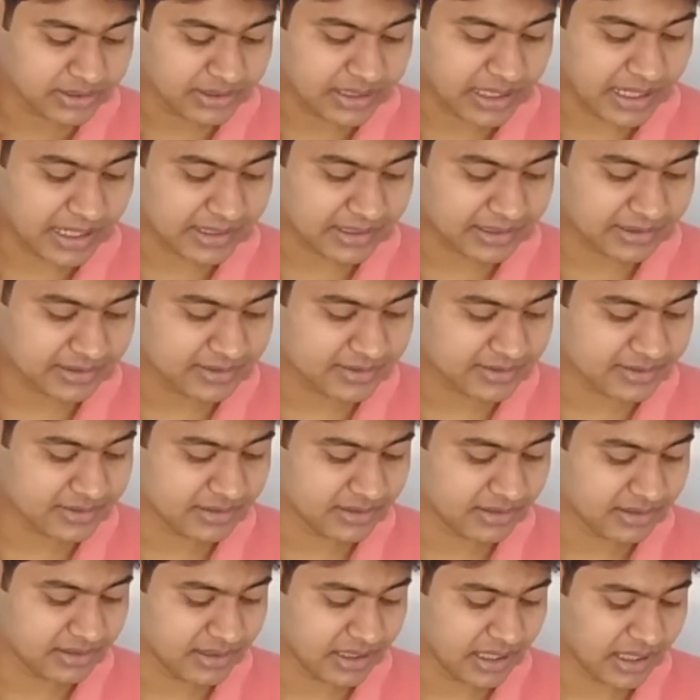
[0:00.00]
that is
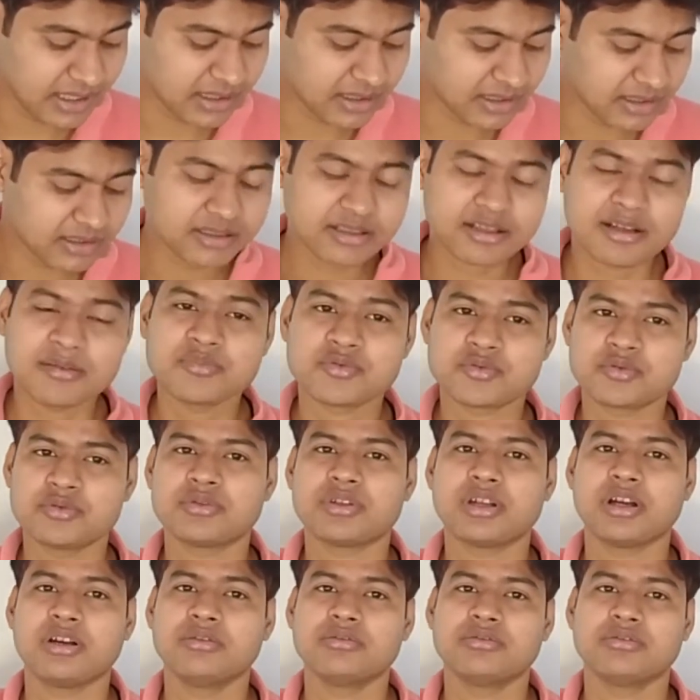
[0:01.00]
Young Uncle Comes to
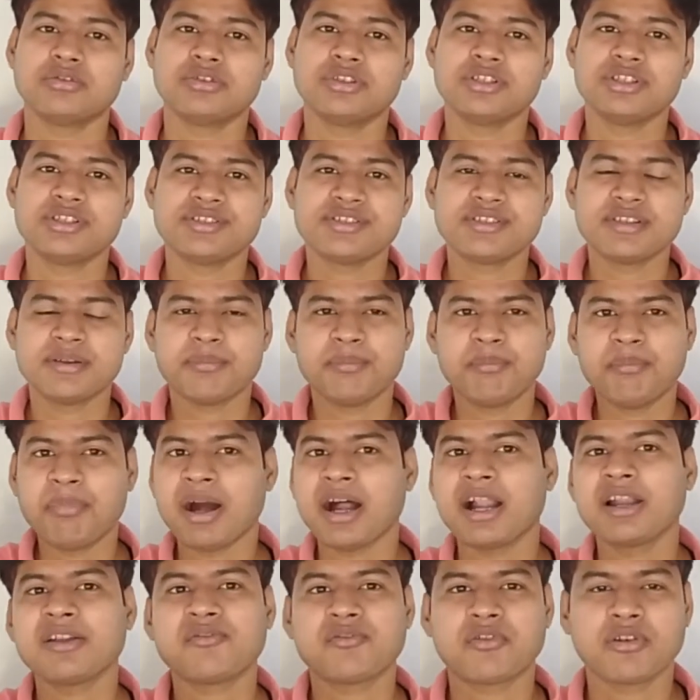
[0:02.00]
Town. So this is a
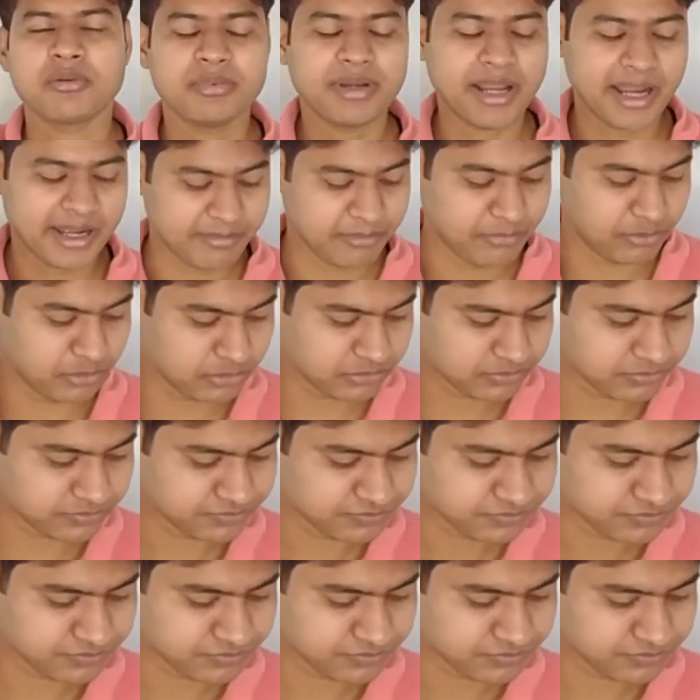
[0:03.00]
part from that book.